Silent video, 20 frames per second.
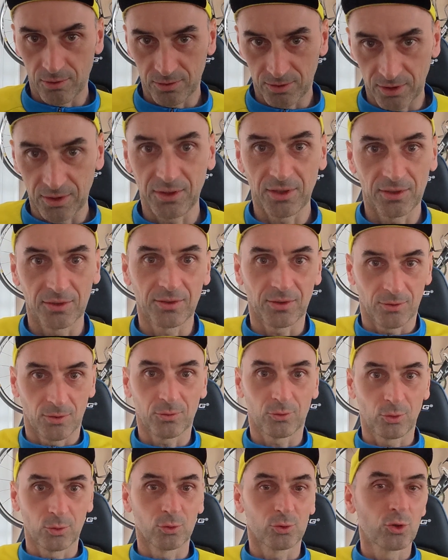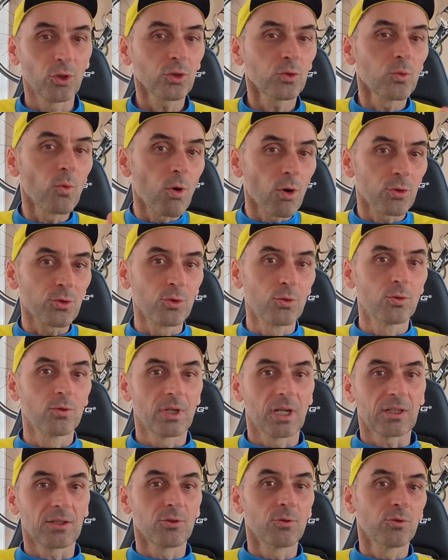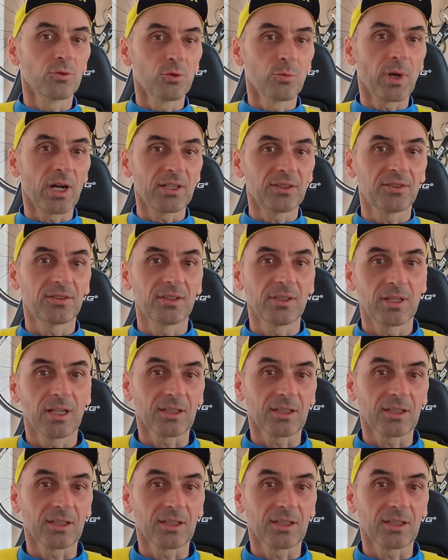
this is to just warn you, like you, you might see,